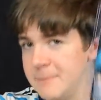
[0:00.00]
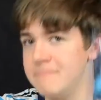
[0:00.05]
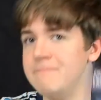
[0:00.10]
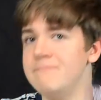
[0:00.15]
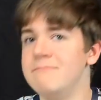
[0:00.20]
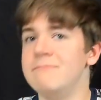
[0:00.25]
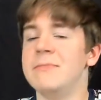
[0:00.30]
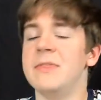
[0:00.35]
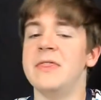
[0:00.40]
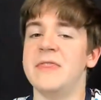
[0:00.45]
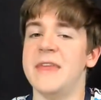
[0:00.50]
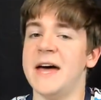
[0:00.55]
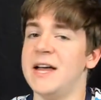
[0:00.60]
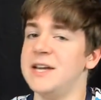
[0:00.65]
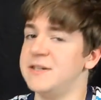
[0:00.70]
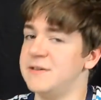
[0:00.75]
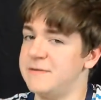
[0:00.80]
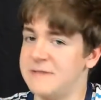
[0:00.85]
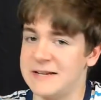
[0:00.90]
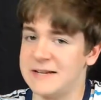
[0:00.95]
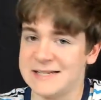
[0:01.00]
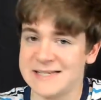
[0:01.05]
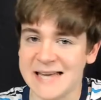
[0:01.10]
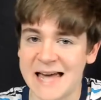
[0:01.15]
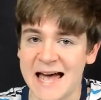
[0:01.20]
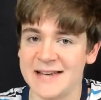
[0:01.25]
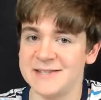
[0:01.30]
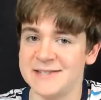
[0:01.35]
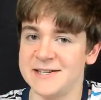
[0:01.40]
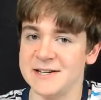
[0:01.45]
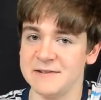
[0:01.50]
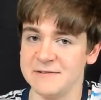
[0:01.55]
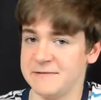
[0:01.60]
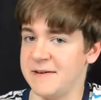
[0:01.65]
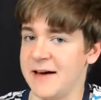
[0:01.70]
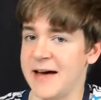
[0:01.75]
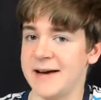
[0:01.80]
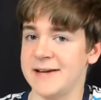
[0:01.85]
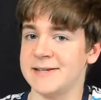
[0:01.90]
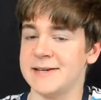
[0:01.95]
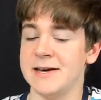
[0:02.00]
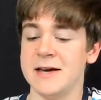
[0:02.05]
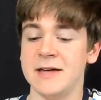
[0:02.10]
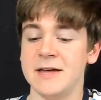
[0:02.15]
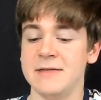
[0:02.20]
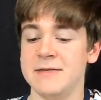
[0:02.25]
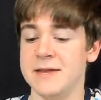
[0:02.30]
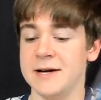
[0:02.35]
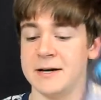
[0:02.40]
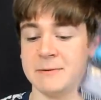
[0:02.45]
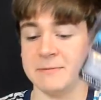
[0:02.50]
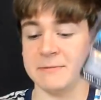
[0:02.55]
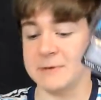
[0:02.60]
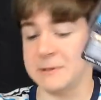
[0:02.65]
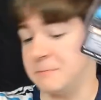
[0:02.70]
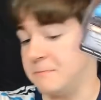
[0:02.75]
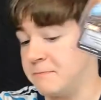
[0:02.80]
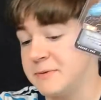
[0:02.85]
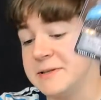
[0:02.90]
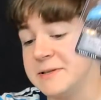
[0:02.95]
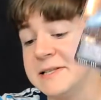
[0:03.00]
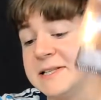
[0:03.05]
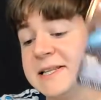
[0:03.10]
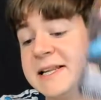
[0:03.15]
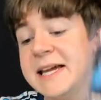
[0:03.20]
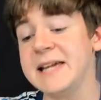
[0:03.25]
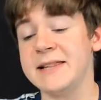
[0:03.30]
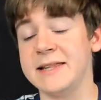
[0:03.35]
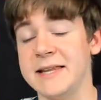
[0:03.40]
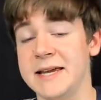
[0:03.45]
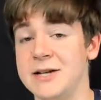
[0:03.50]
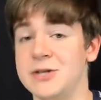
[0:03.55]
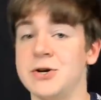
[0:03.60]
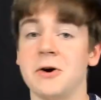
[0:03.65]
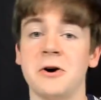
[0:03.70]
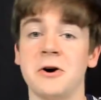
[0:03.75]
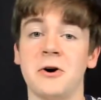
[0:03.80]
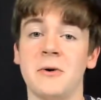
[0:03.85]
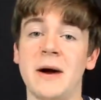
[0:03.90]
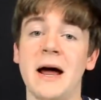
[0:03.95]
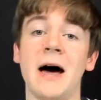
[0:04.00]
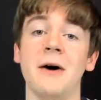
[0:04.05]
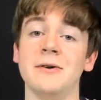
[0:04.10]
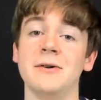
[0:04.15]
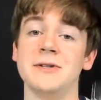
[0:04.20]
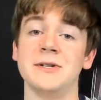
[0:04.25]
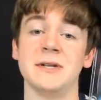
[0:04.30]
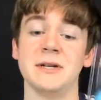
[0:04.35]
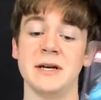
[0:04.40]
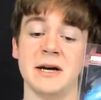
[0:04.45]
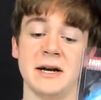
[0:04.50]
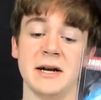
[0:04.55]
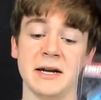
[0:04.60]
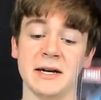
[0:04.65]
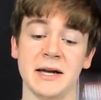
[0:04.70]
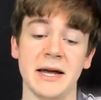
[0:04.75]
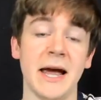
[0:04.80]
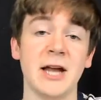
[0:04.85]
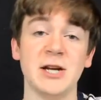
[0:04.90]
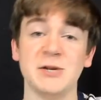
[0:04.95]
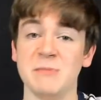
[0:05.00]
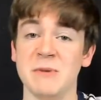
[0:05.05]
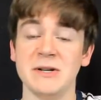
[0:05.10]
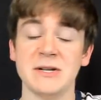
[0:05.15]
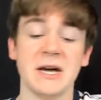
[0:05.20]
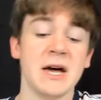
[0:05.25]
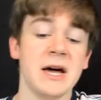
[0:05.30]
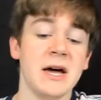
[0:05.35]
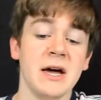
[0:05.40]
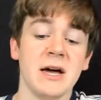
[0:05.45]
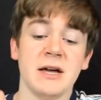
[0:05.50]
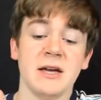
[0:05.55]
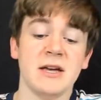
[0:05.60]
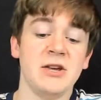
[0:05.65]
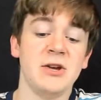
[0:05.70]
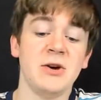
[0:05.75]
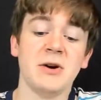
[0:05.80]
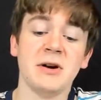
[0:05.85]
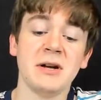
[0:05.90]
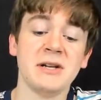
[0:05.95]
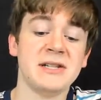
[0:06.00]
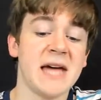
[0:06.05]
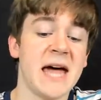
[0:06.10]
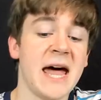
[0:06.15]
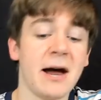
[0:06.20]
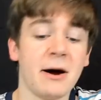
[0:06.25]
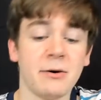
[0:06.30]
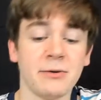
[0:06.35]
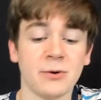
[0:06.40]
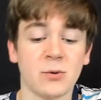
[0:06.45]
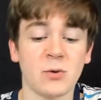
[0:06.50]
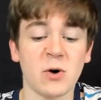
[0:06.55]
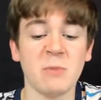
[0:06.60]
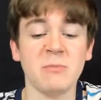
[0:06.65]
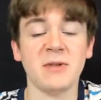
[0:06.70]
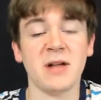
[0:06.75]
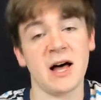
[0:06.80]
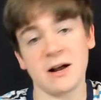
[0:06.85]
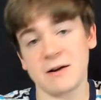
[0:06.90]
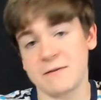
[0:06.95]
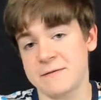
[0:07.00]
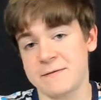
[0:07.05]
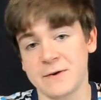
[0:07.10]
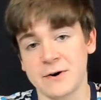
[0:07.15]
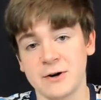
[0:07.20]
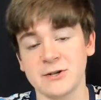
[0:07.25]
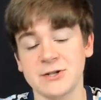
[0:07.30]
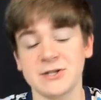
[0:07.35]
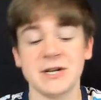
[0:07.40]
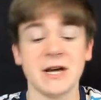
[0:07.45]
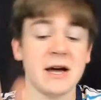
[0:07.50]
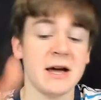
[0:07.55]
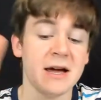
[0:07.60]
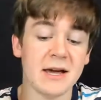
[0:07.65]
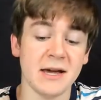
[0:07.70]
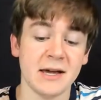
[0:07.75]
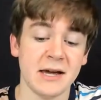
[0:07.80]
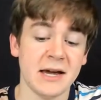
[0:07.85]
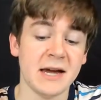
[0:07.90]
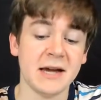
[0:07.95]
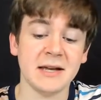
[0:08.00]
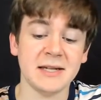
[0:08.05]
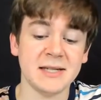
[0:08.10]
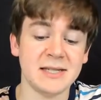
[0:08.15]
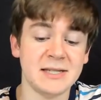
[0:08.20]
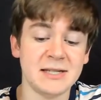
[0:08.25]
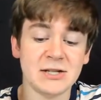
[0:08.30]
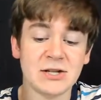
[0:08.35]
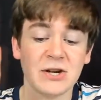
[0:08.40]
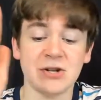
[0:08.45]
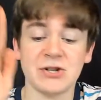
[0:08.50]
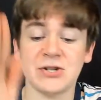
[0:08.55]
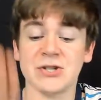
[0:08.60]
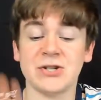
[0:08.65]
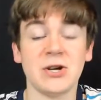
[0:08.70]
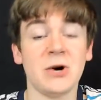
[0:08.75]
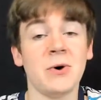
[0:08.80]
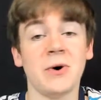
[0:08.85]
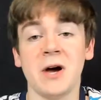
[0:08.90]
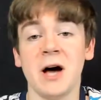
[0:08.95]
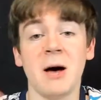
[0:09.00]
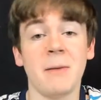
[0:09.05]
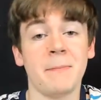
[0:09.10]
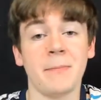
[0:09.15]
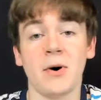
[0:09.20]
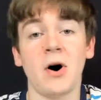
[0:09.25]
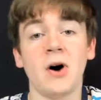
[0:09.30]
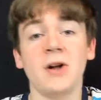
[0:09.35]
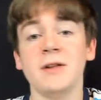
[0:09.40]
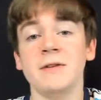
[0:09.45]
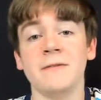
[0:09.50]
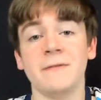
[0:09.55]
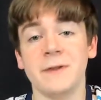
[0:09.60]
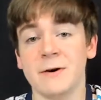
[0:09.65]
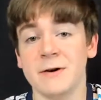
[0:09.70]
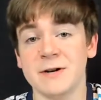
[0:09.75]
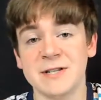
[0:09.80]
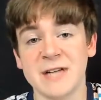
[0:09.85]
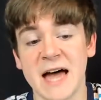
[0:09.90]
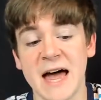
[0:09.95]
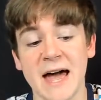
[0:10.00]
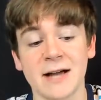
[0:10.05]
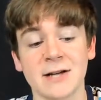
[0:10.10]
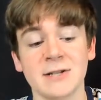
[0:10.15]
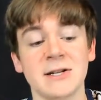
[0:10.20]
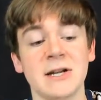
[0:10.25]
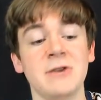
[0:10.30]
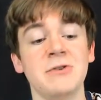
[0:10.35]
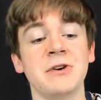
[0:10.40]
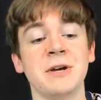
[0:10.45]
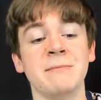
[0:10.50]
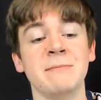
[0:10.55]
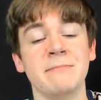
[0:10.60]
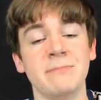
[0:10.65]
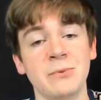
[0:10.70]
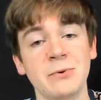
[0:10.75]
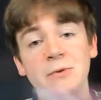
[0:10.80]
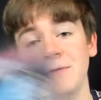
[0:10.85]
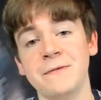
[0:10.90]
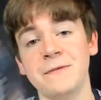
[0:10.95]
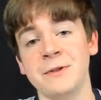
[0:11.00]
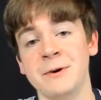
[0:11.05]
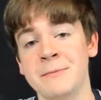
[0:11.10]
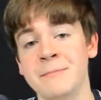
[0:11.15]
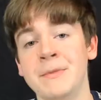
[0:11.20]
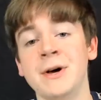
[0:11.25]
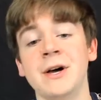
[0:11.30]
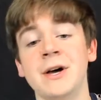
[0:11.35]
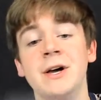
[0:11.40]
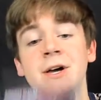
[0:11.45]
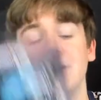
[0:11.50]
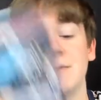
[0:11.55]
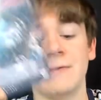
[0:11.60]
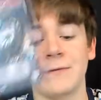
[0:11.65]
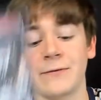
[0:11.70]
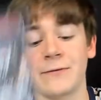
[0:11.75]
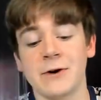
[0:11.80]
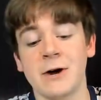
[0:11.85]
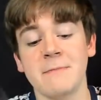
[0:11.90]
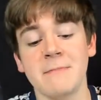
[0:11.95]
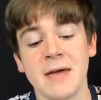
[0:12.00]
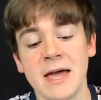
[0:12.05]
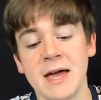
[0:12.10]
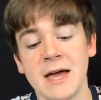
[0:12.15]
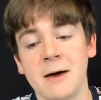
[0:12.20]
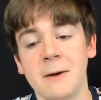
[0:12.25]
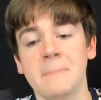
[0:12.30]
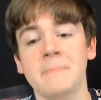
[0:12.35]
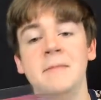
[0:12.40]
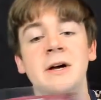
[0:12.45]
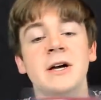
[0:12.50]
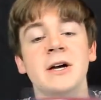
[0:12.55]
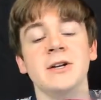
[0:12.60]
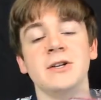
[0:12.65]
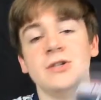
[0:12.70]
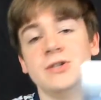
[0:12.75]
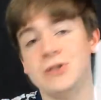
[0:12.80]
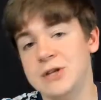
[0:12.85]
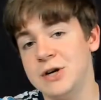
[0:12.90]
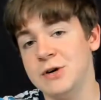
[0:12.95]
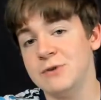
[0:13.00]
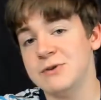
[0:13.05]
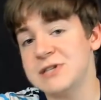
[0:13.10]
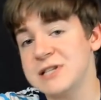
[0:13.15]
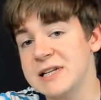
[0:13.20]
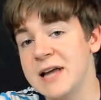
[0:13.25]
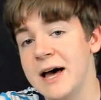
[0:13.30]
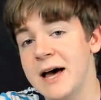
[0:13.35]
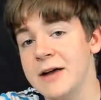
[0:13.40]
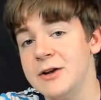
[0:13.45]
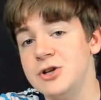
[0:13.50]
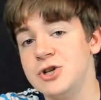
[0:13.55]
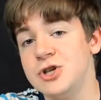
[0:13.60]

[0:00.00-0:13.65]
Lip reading: that is a fantastic effect that can completely turn around an engagement. You can attack with Grimlock first. He can soak up all of their attacks, and you can move them from him to Sludge.